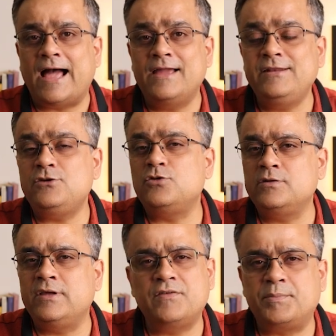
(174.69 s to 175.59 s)
I need to
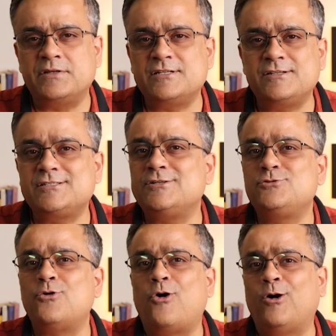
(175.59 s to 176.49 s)
give a presentation
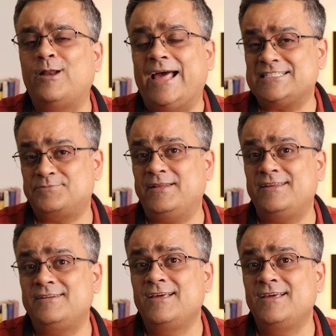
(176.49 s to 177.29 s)
to all aspirant